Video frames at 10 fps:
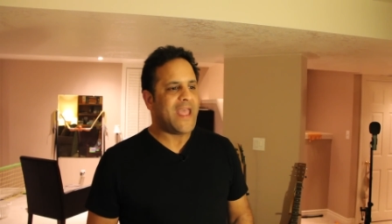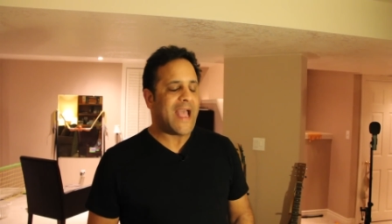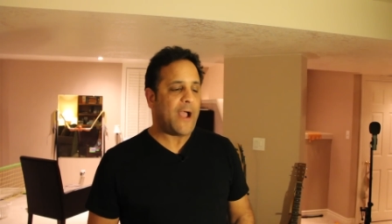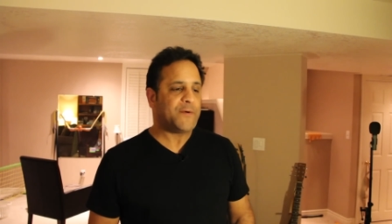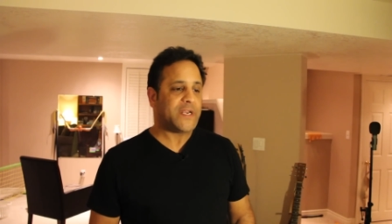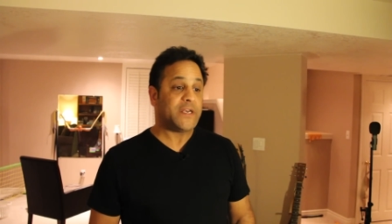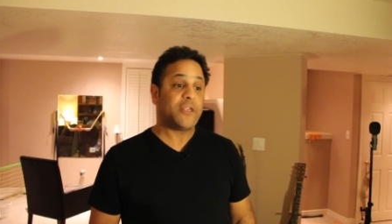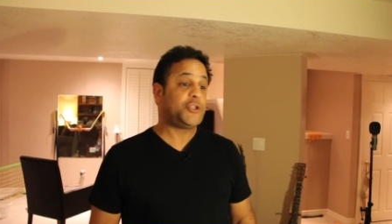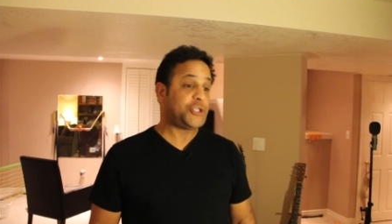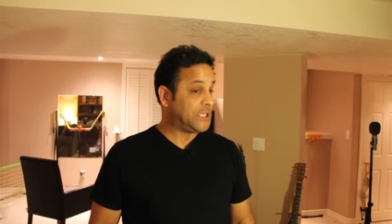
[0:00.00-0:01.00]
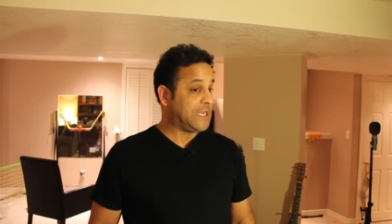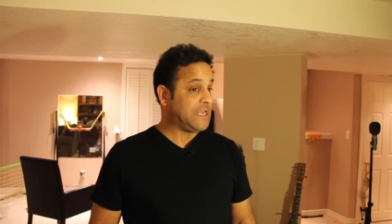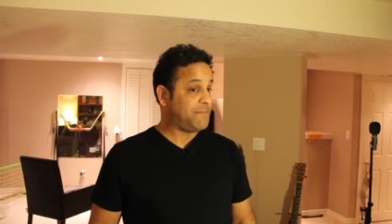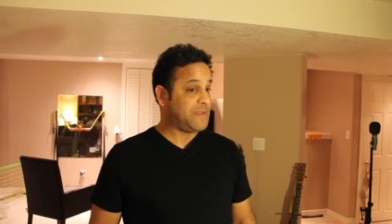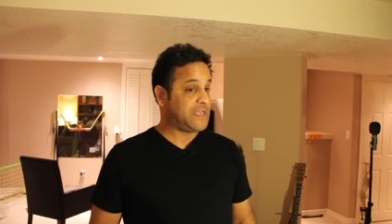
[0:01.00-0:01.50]
How did
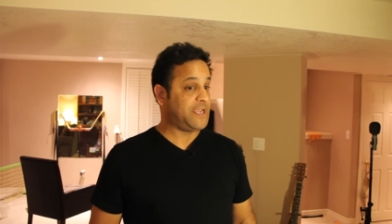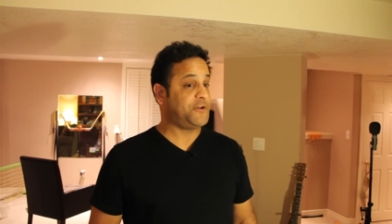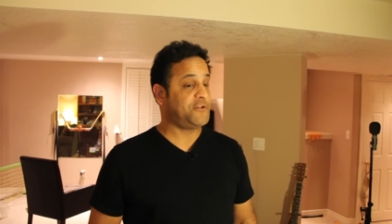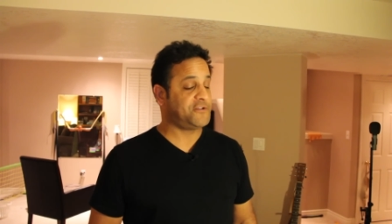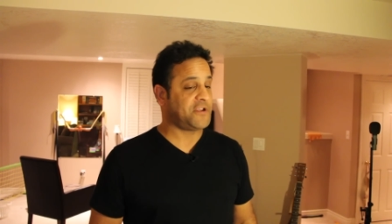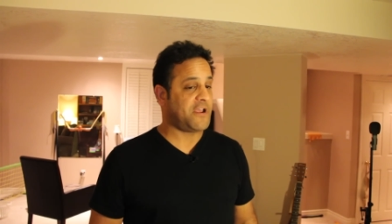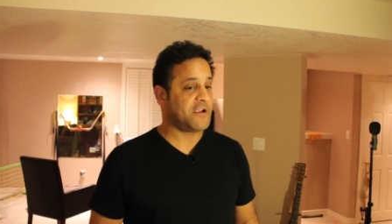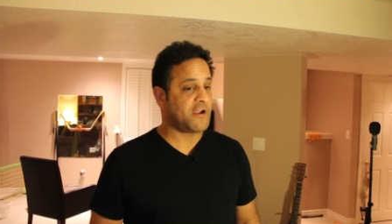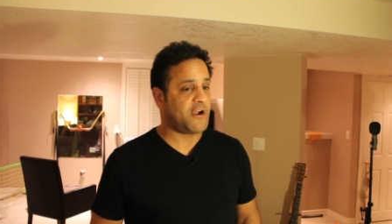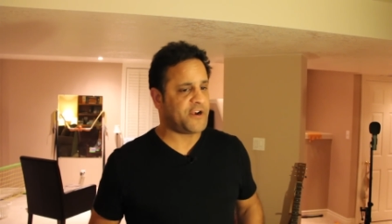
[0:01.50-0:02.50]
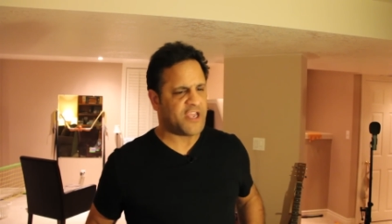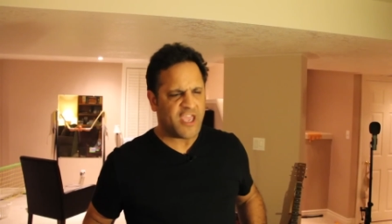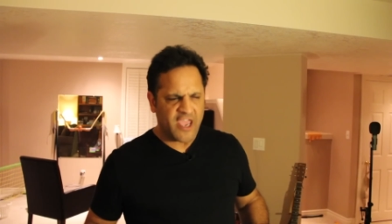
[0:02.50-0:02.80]
she begin her talk on